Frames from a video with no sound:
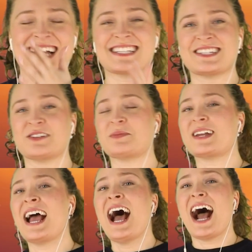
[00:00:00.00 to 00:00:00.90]
That's
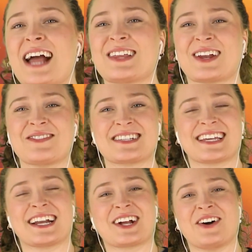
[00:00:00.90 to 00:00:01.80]
stupid. I thought it was
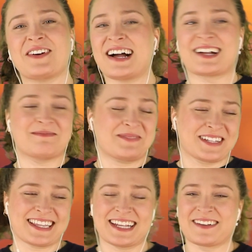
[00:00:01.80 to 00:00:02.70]
gonna go a
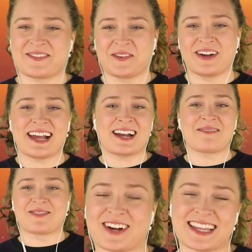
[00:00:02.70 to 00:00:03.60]
completely different way and
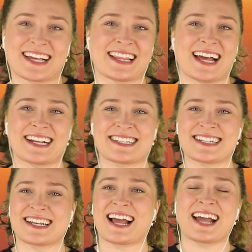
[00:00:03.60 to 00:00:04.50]
I'm really glad it
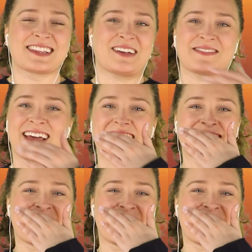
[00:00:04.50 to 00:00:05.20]
didn't. I love that.